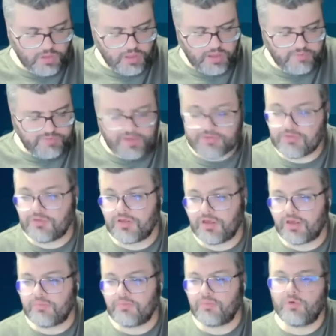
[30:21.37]
if that's your
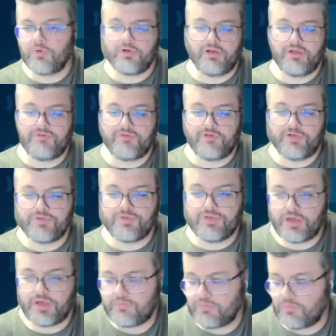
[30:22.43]
jam or a friend's
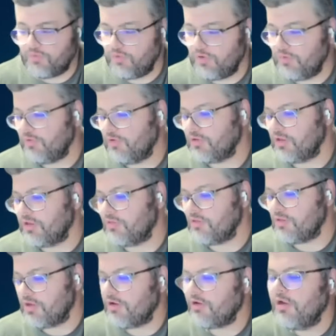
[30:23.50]
jam, we'd appreciate the
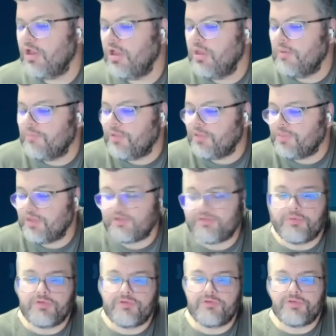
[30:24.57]
share. But thanks
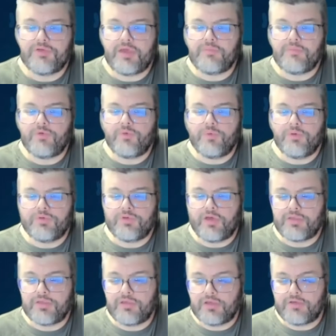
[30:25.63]
so much for your time. We will
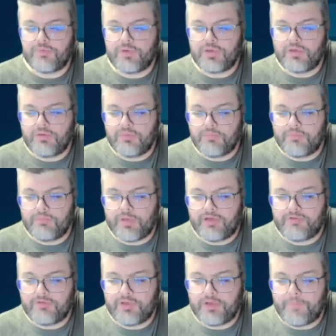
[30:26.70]
talk to you next week. Bye
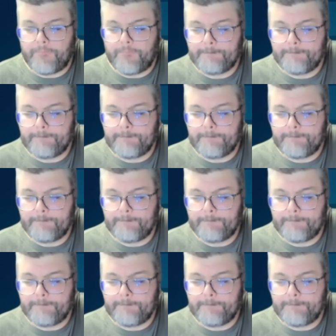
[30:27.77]
for now.